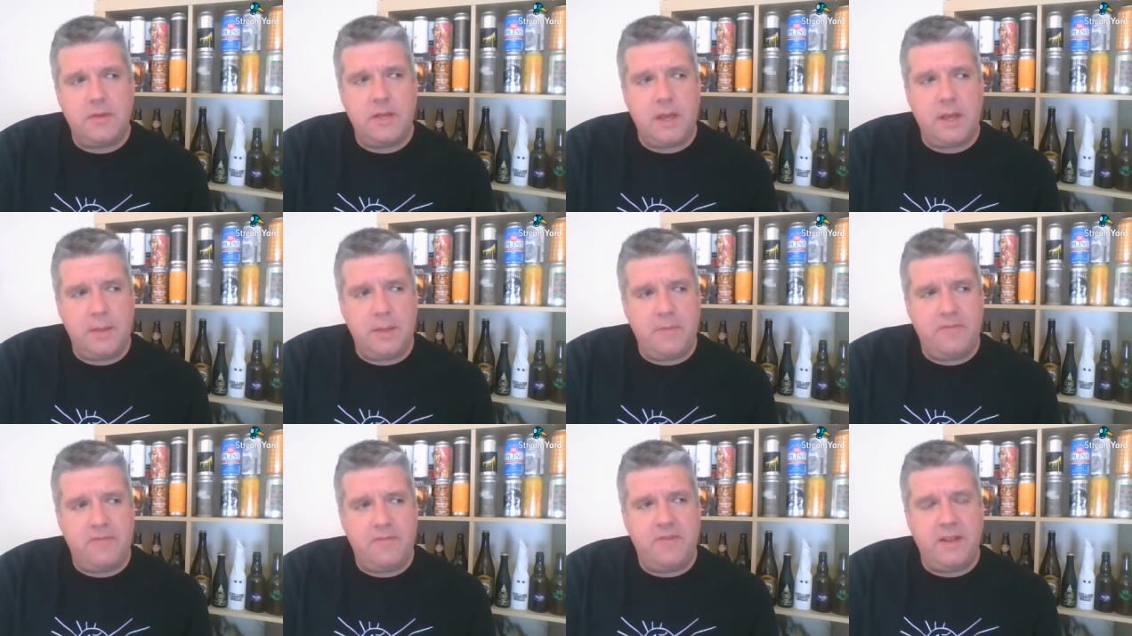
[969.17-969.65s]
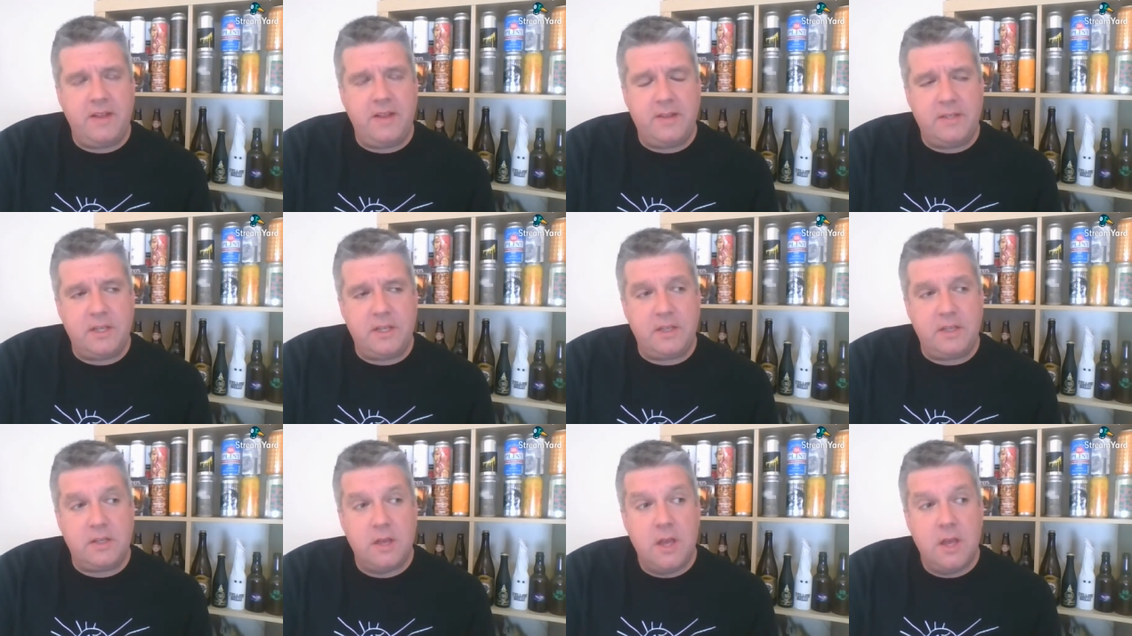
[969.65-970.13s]
I think he
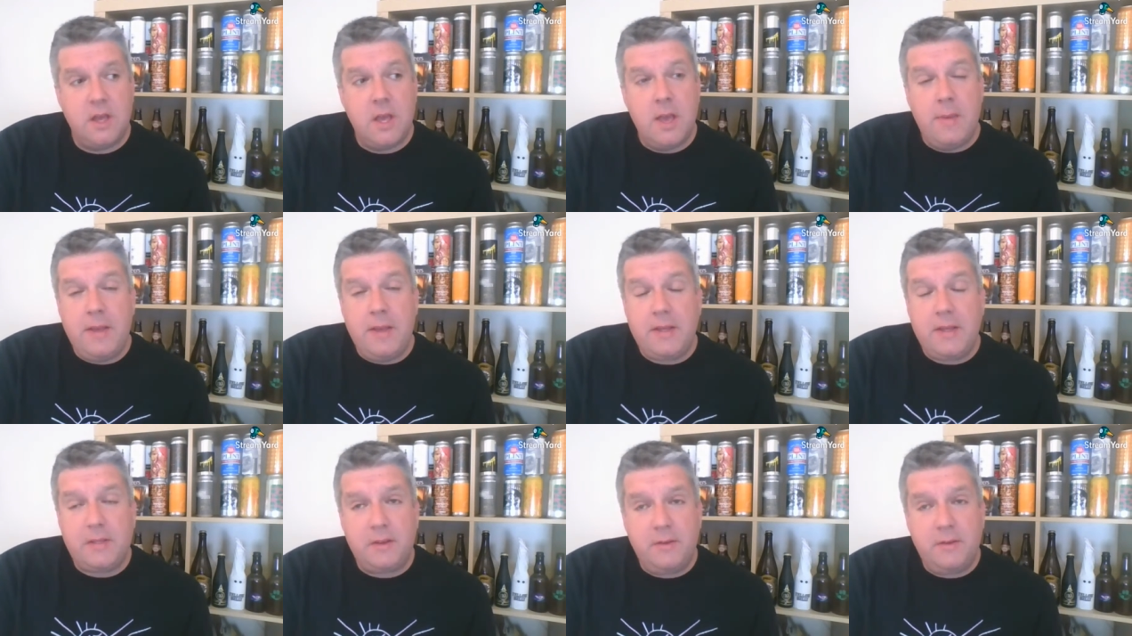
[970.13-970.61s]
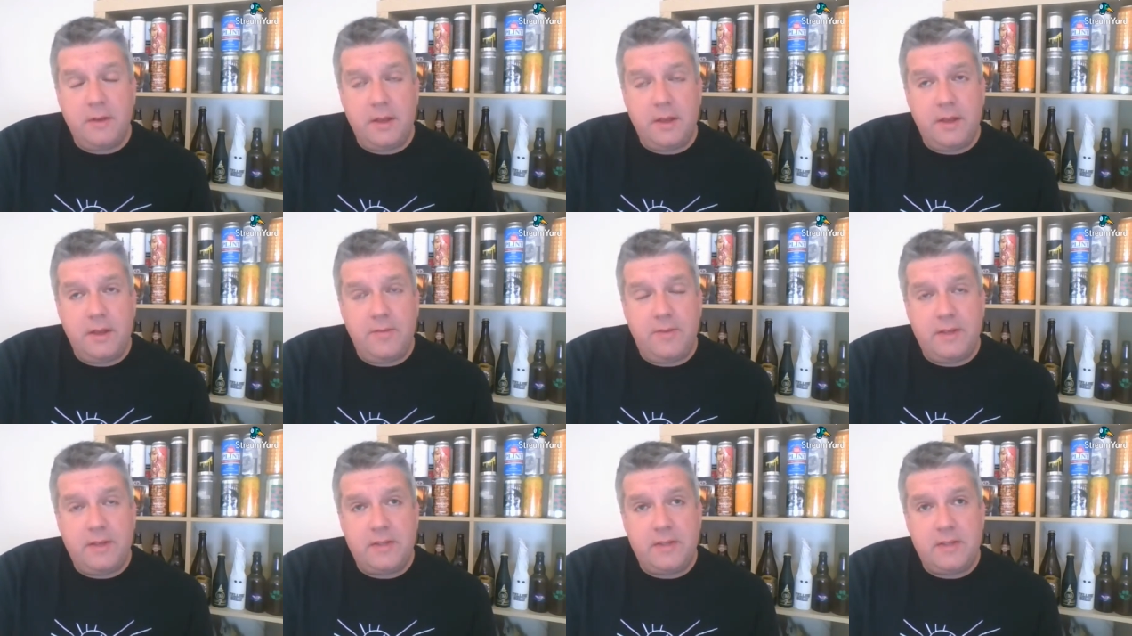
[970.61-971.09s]
goes
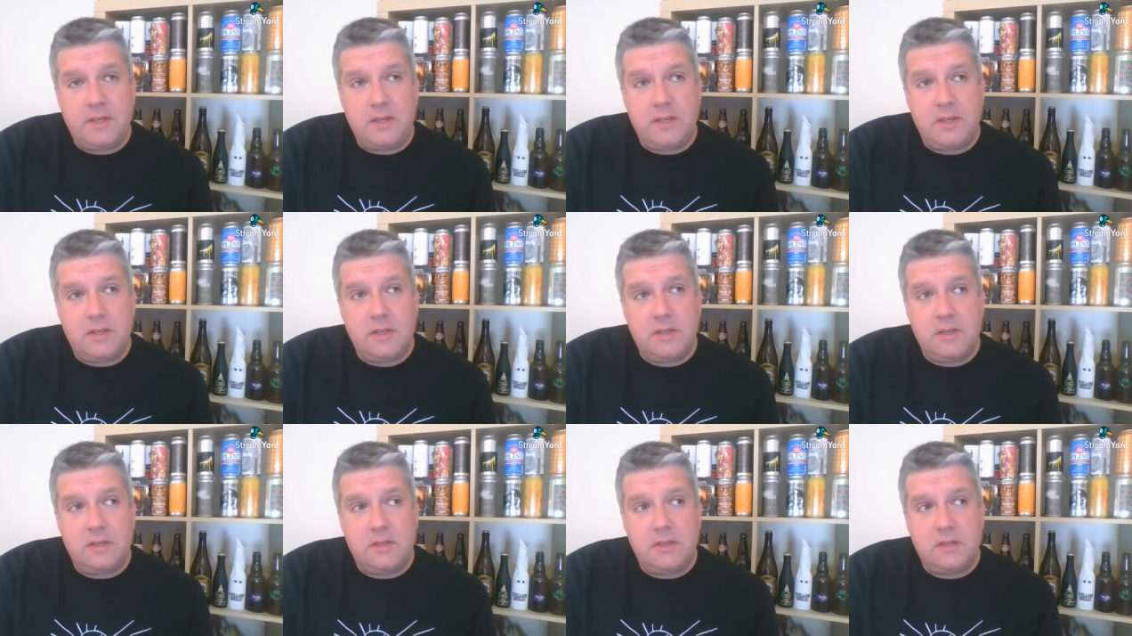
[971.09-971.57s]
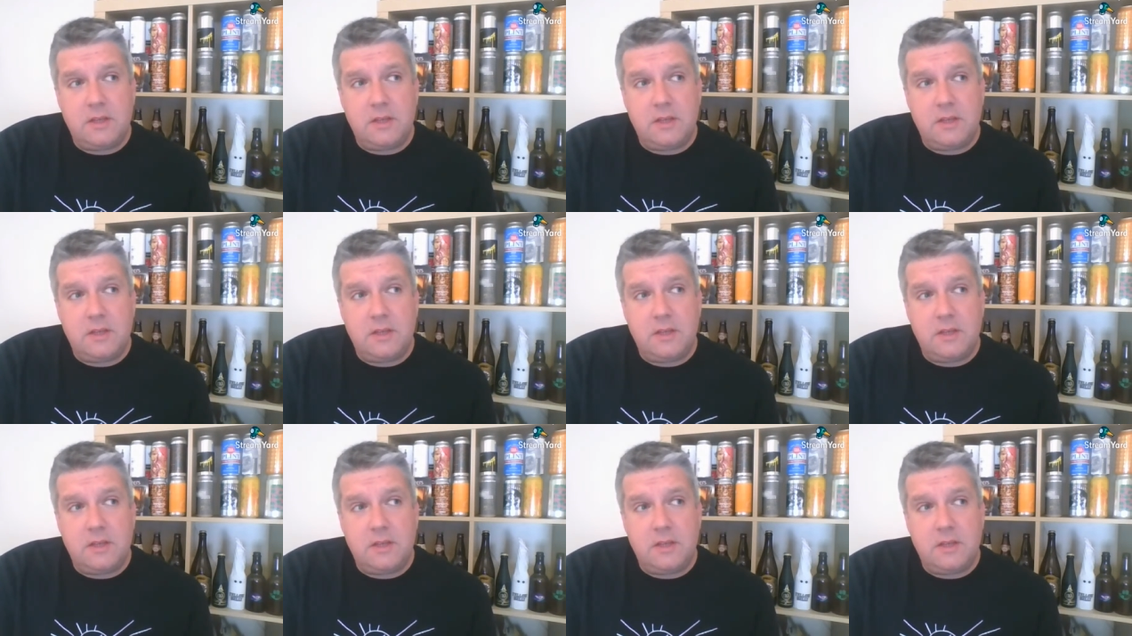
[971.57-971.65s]
to